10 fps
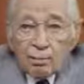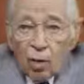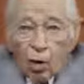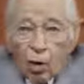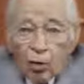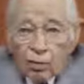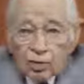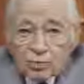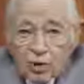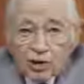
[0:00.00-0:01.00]
Paul
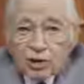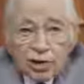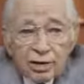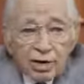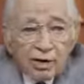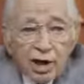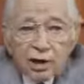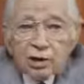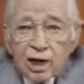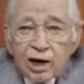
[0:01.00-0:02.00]
was preaching to the
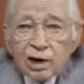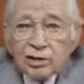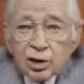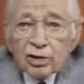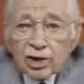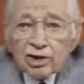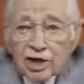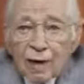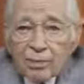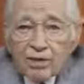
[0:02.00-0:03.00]
Gentiles on the
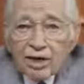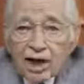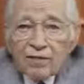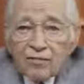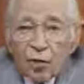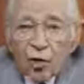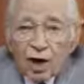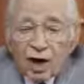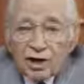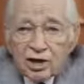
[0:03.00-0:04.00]
Sabbath day
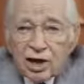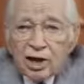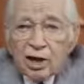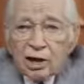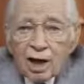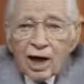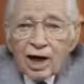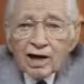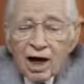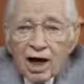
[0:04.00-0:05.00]
for a year
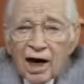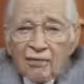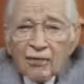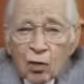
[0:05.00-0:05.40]
and a half